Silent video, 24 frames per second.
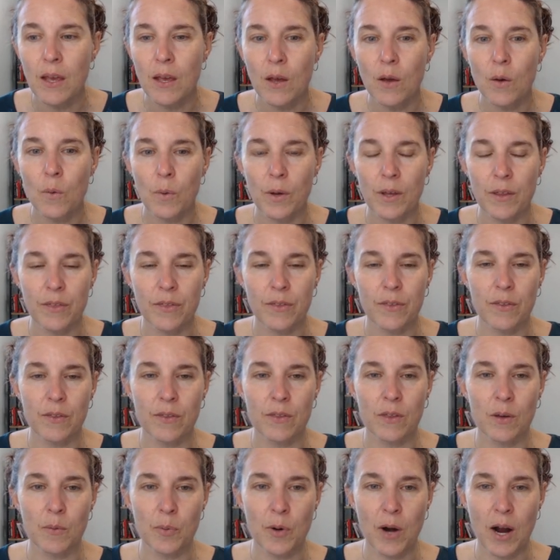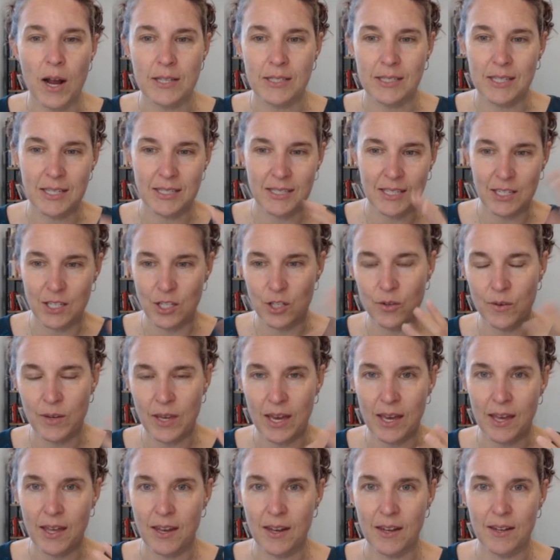with the process and you
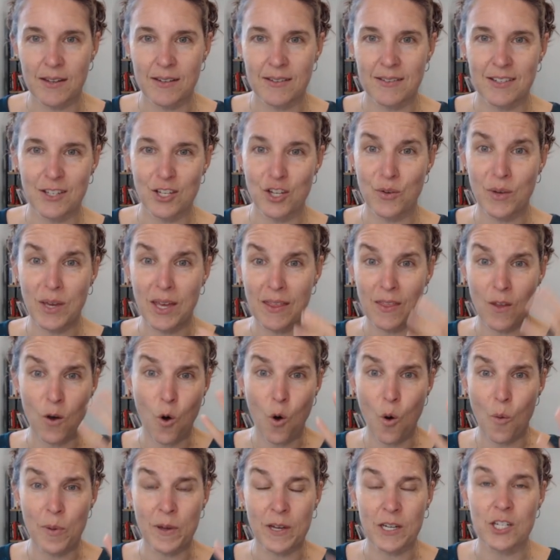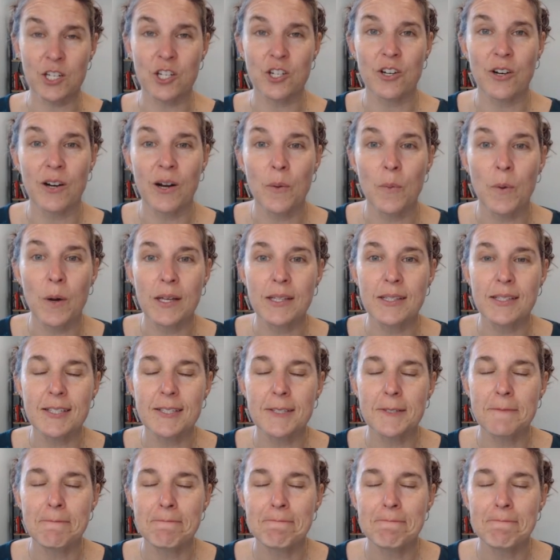get you get the whole picture at once.